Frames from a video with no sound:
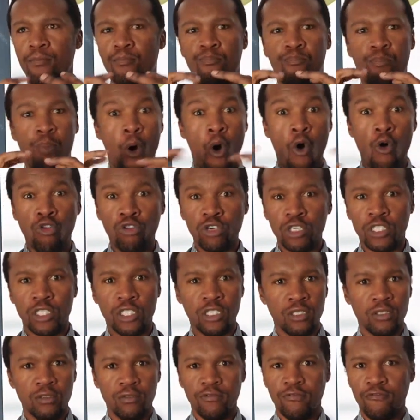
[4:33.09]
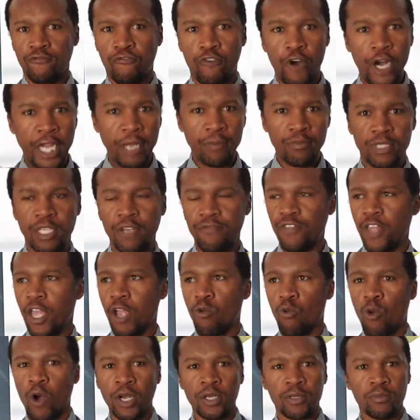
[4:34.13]
bold frames, if they
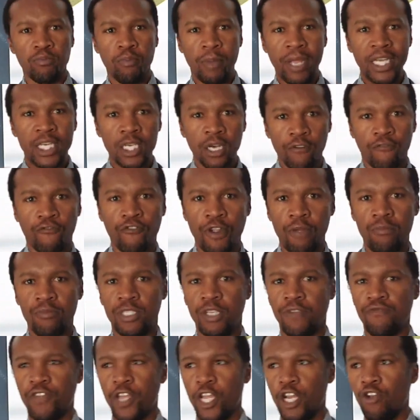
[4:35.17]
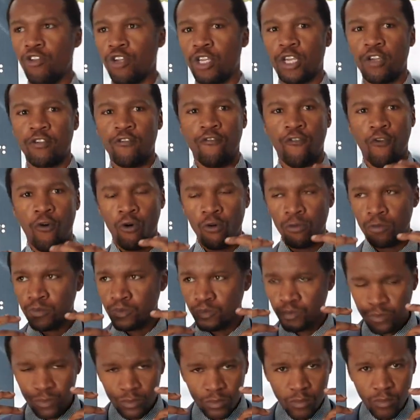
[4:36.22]
want metal frames, if they're looking for